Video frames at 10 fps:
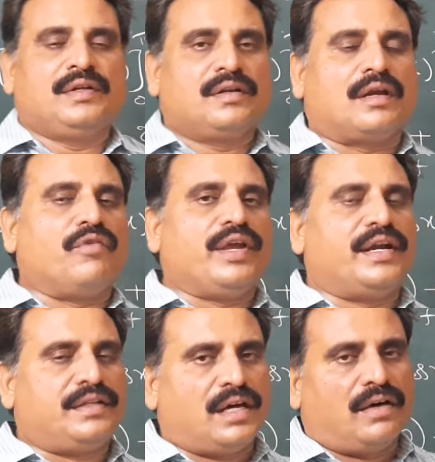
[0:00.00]
Now we
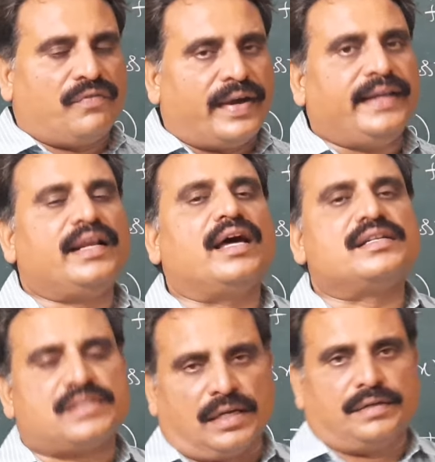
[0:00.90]
get the final
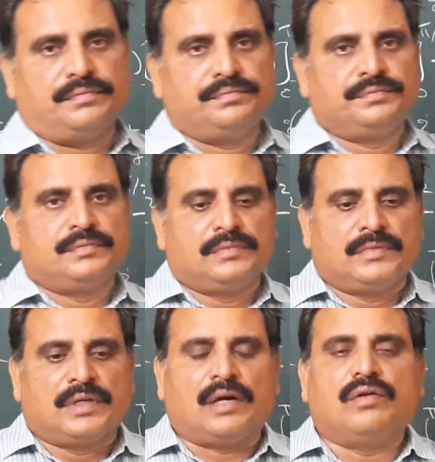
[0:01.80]
answer.
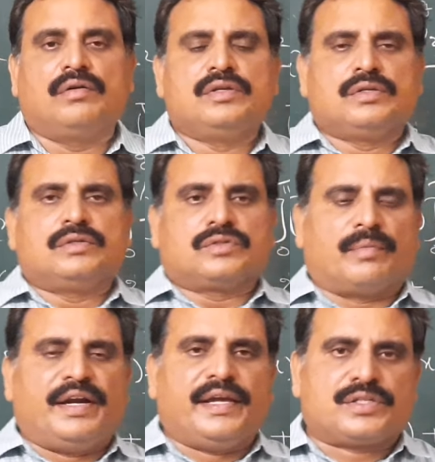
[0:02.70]
Now, so
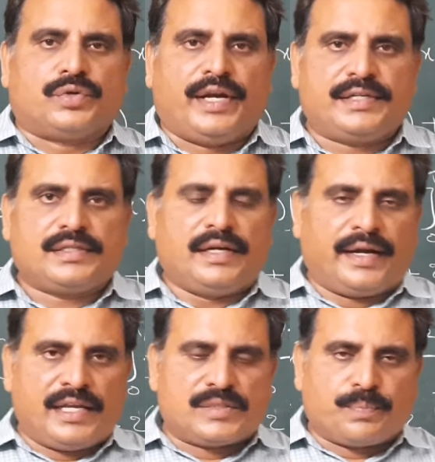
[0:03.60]
my dear students, it
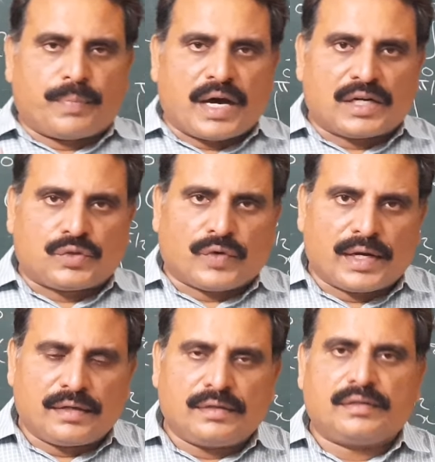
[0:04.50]
is part
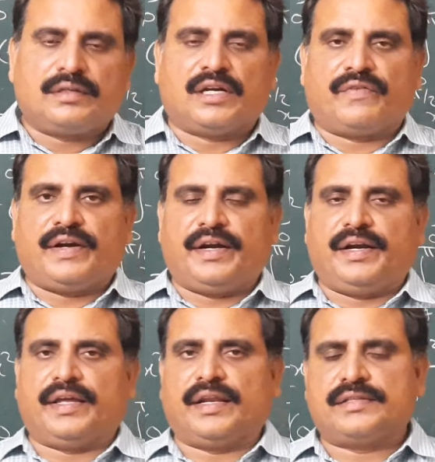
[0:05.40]
1 definite
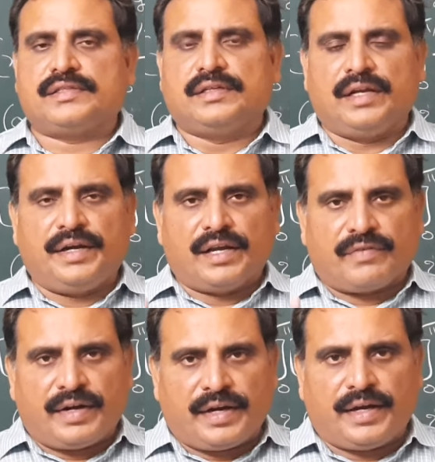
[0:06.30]
integrals. In
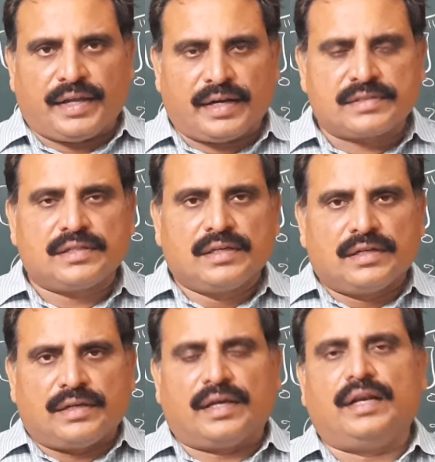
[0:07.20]
definite integrals
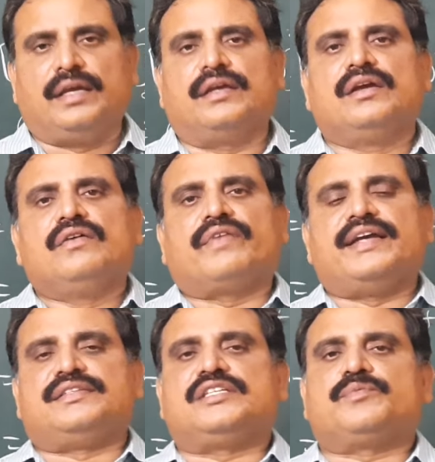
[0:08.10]
nearly
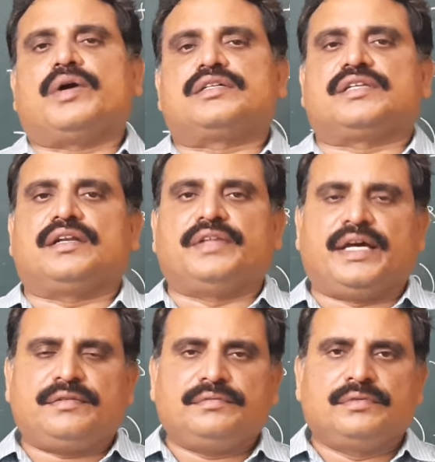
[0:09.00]
5-6 parts are
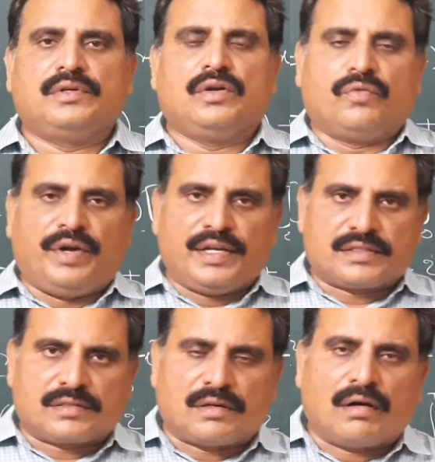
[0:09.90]
there. We
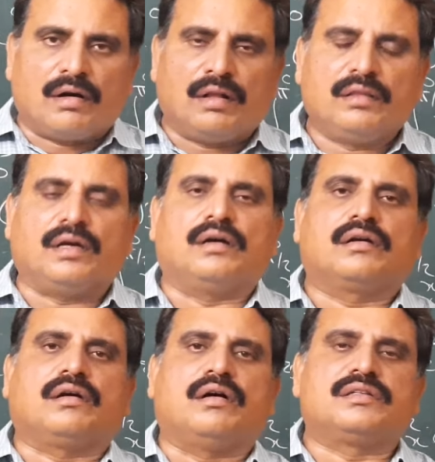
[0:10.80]
discuss all
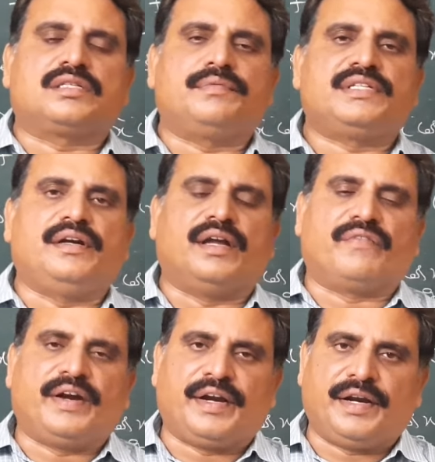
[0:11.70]
the concepts in
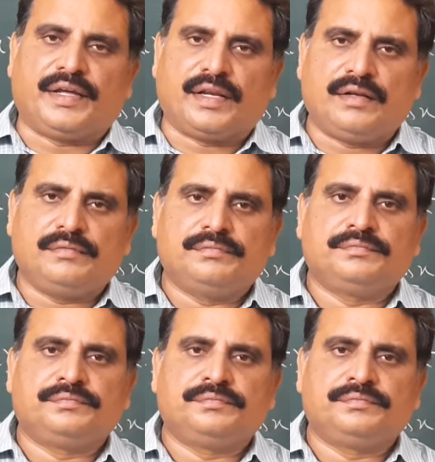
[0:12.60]
definite integral.